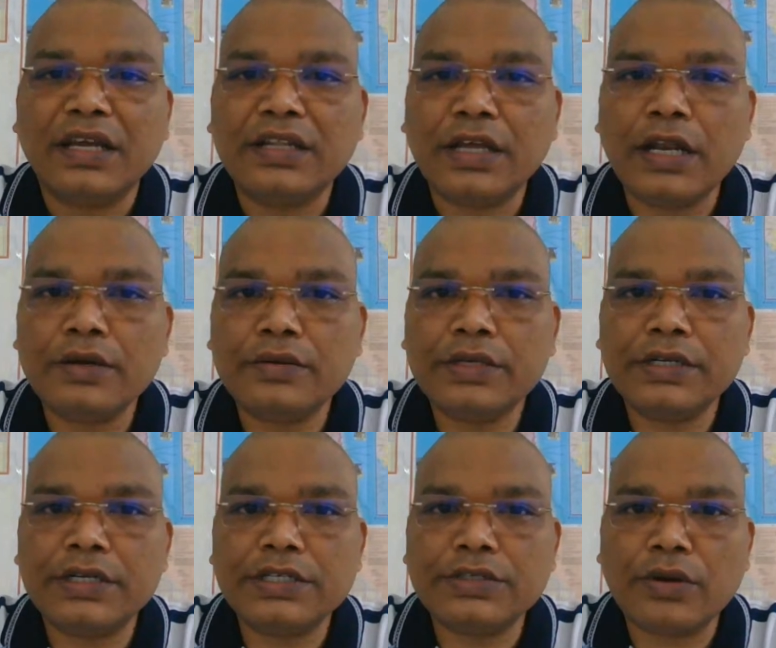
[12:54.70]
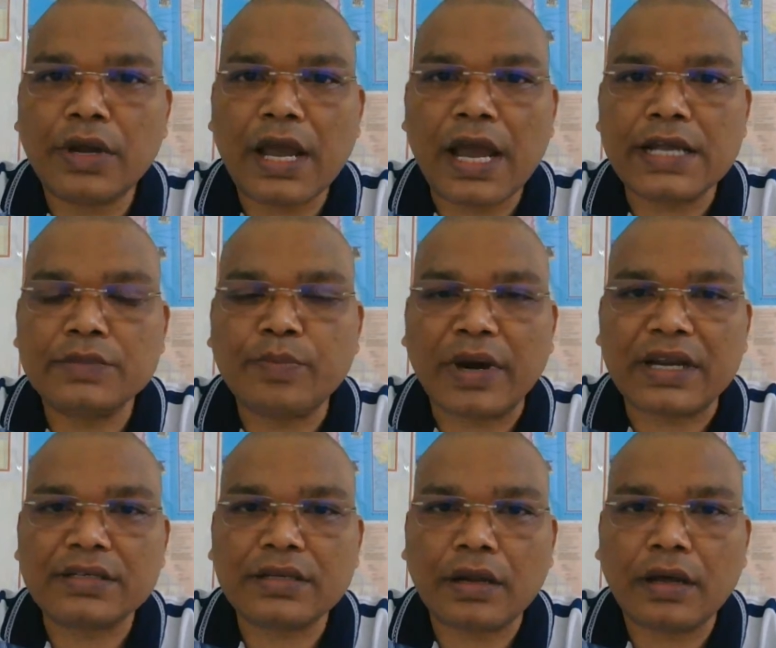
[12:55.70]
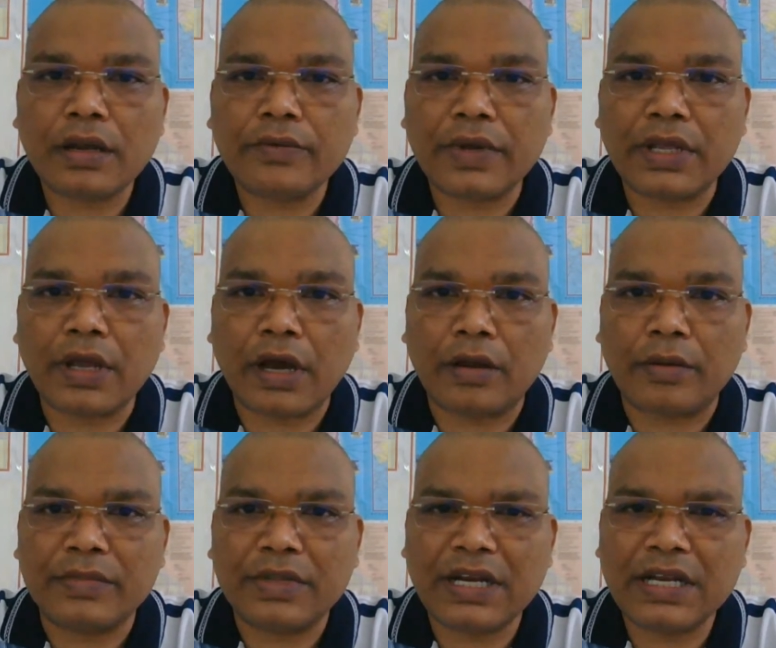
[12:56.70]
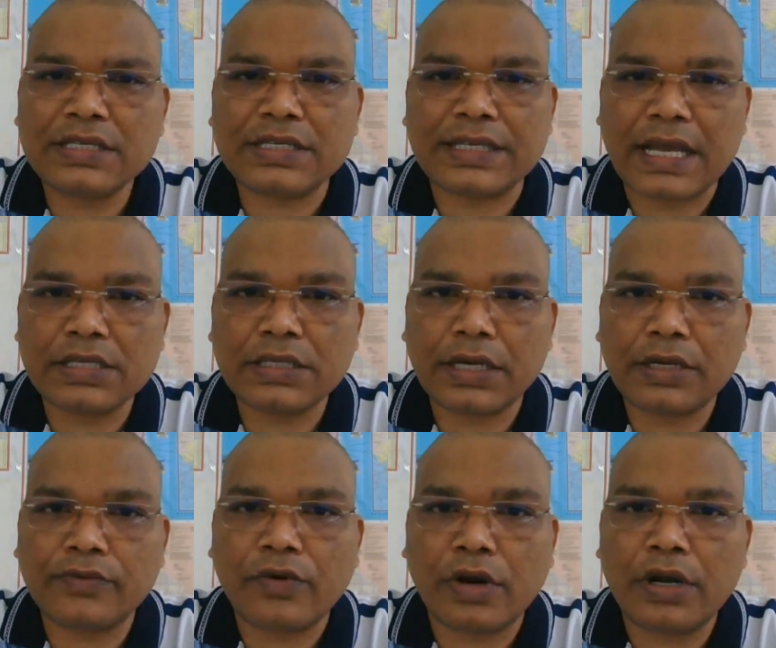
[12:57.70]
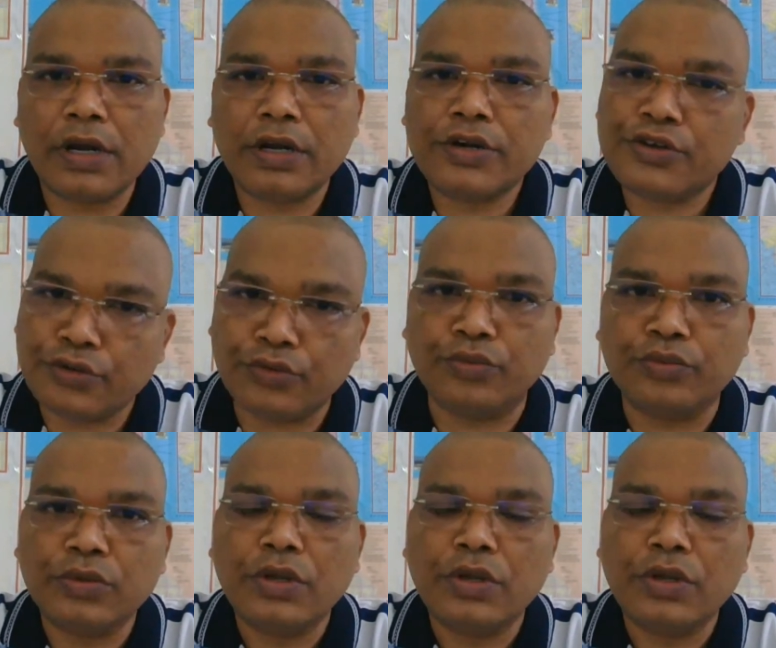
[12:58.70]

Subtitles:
in Telugu it is known as Parisarala Vijnanam, that is a Sanskrit word too.